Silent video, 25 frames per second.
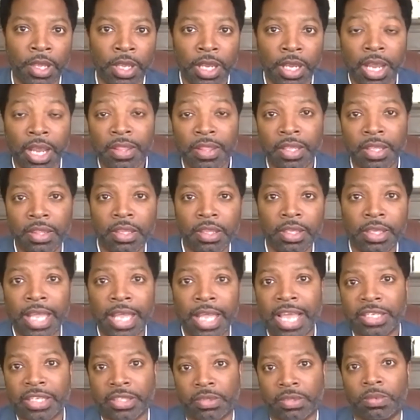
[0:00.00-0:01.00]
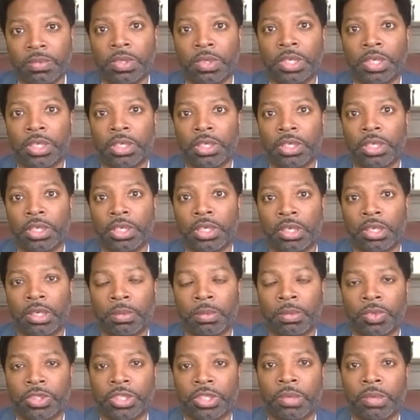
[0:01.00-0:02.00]
And then the last one, um,
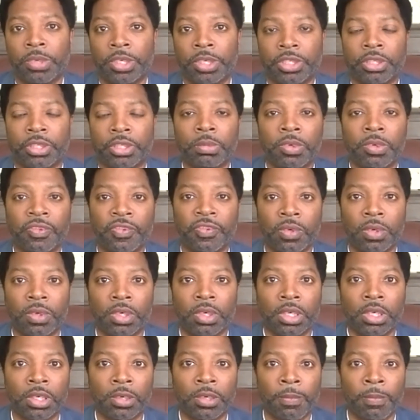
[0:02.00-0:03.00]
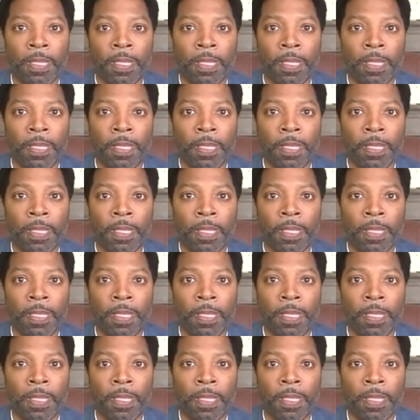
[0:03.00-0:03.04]
which I mentioned before,